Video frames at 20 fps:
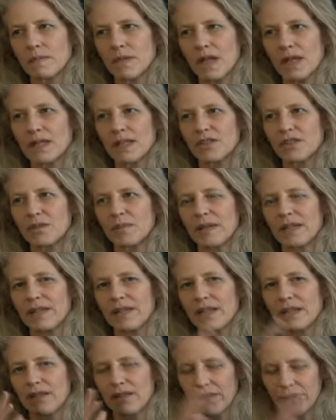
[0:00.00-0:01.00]

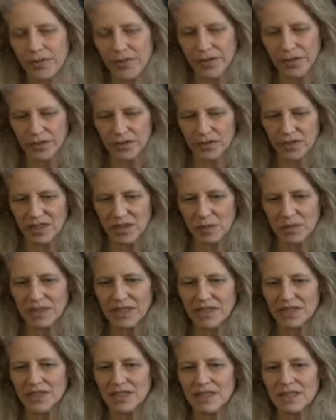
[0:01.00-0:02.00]
Their
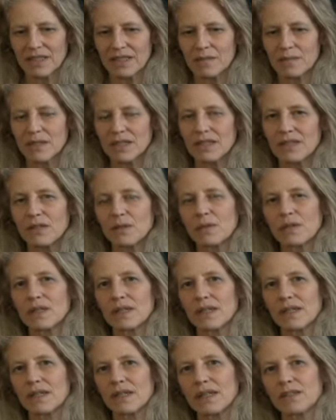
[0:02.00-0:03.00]
transportation systems tend to
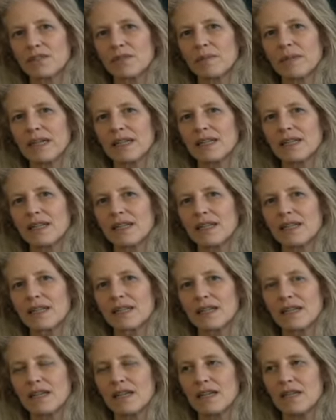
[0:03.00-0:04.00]
work on
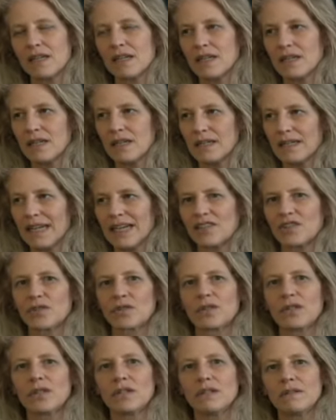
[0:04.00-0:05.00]
electromagnetic,
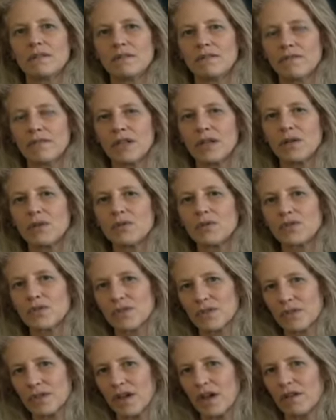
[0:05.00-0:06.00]
natural
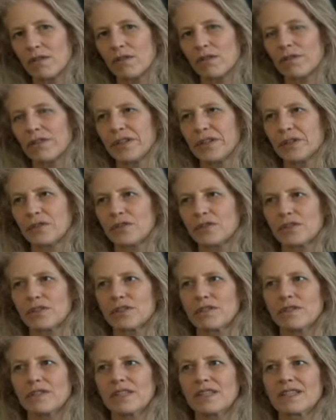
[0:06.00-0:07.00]
flows over the Earth's
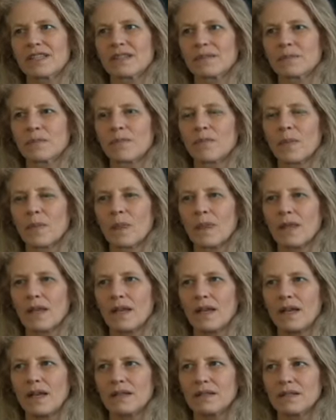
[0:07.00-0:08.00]
surface.
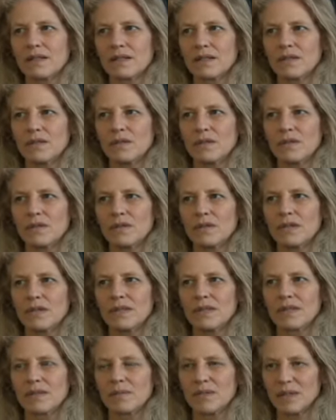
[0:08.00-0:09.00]
And so
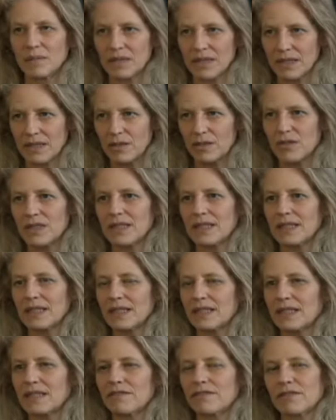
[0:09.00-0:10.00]
sometimes they do send
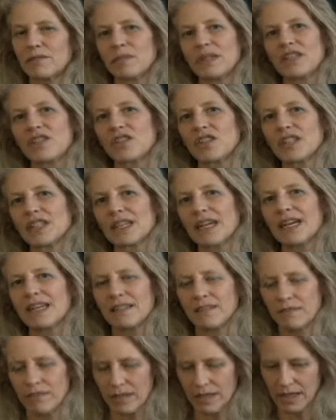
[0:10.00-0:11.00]
this information
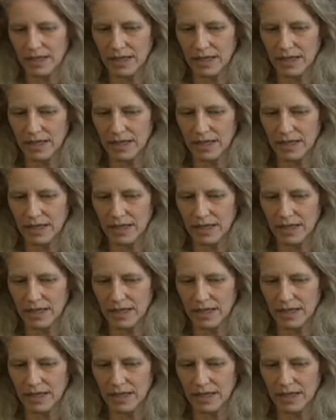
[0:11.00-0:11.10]
kind of